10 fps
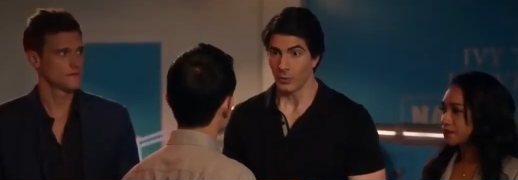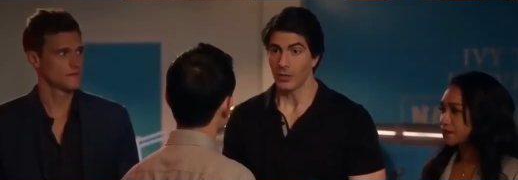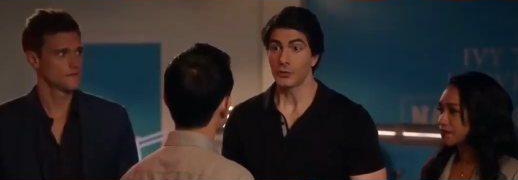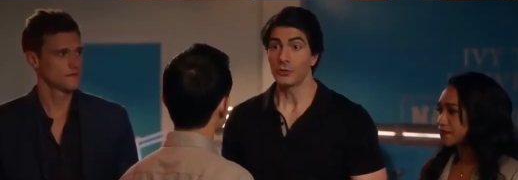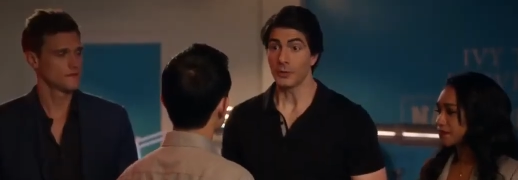
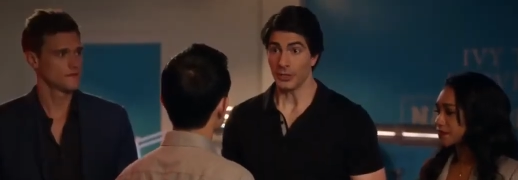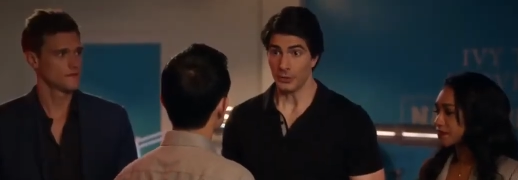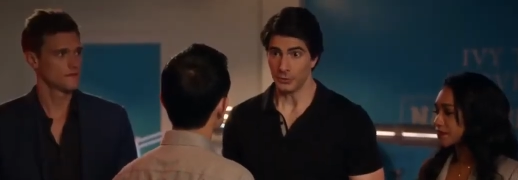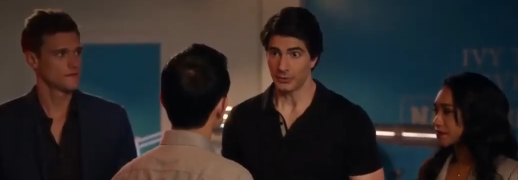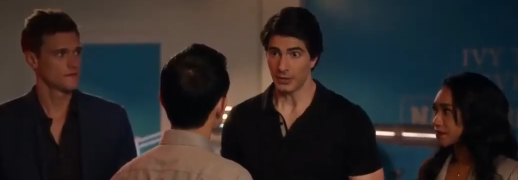Speaker 1: We are
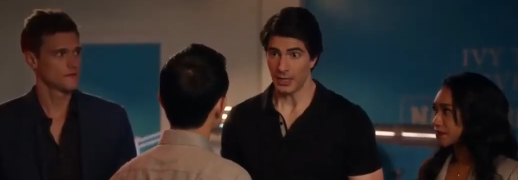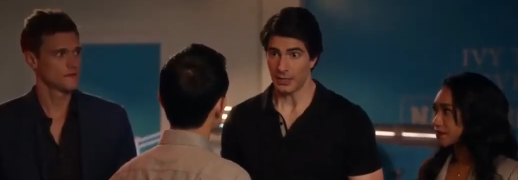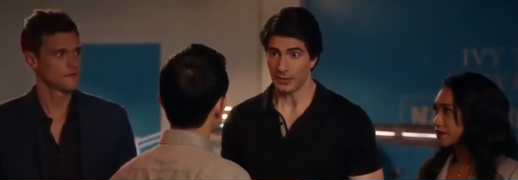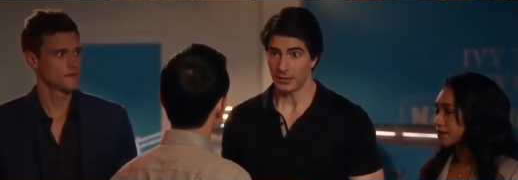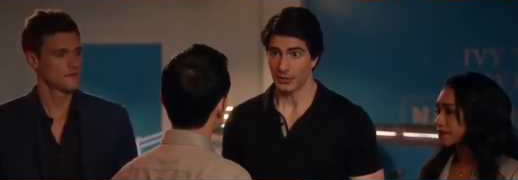superheroes,
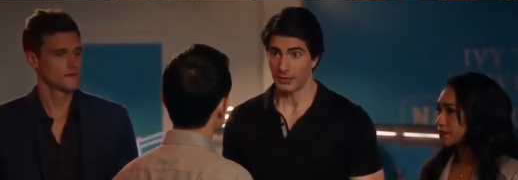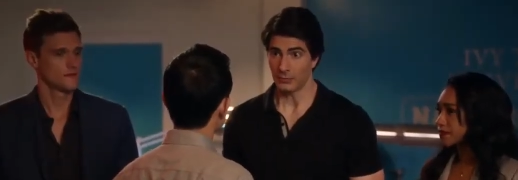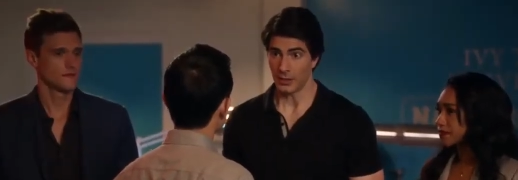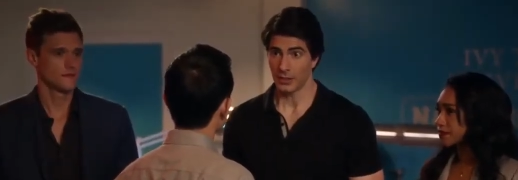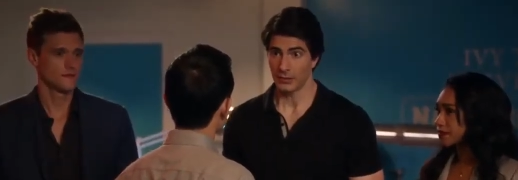and
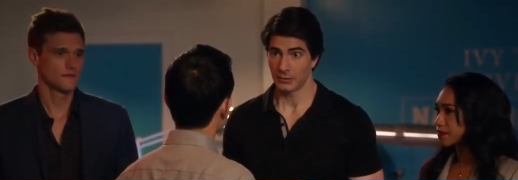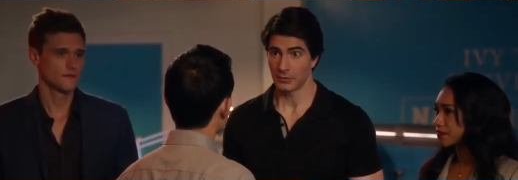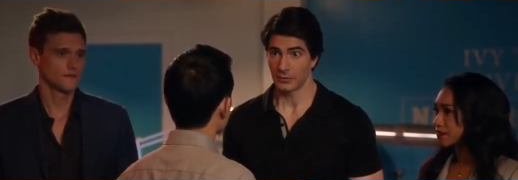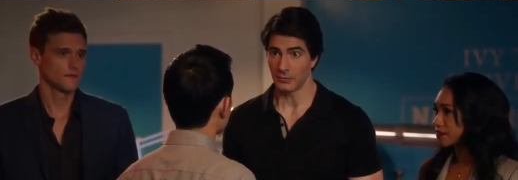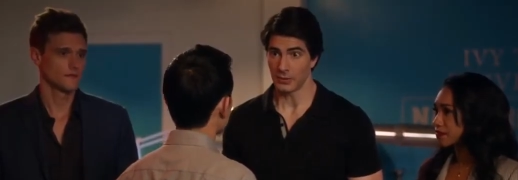Ryan,
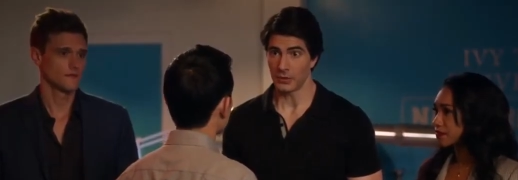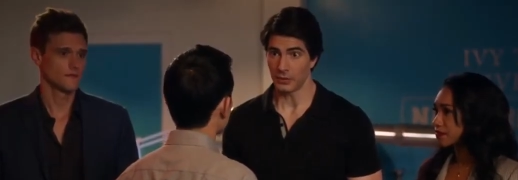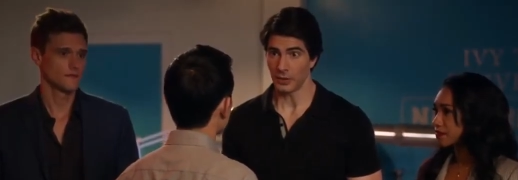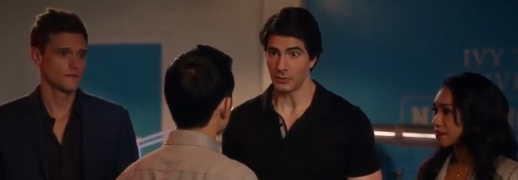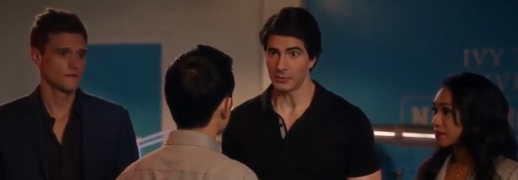we
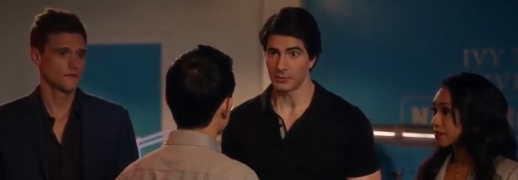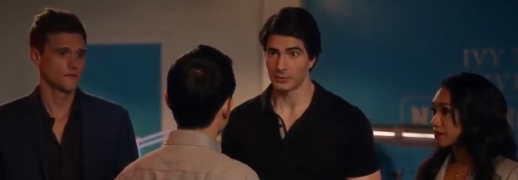need your help.